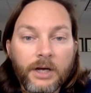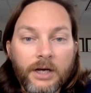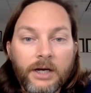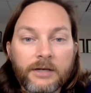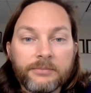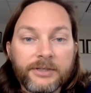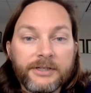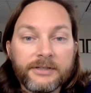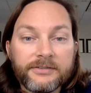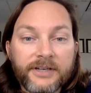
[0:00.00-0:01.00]
complete
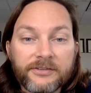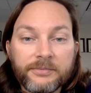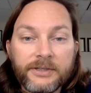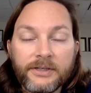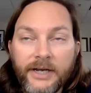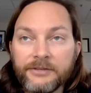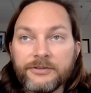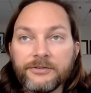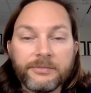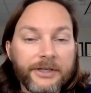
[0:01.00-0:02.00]
an assessment, answer
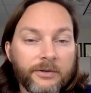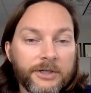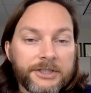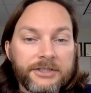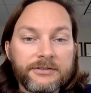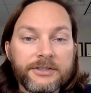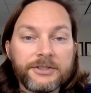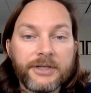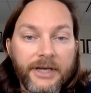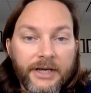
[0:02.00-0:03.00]
as many questions as
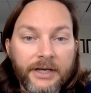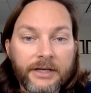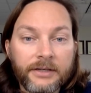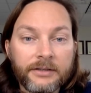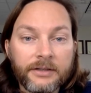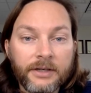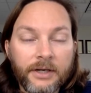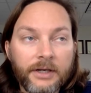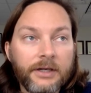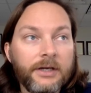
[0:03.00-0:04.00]
you can,
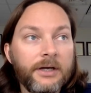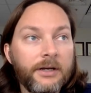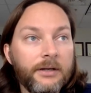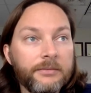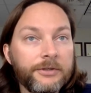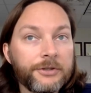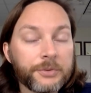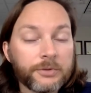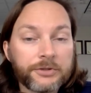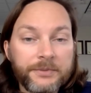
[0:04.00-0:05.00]
the
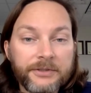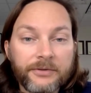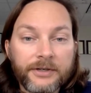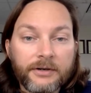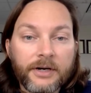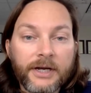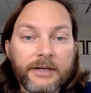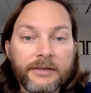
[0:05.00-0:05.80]
usual spiel there, right?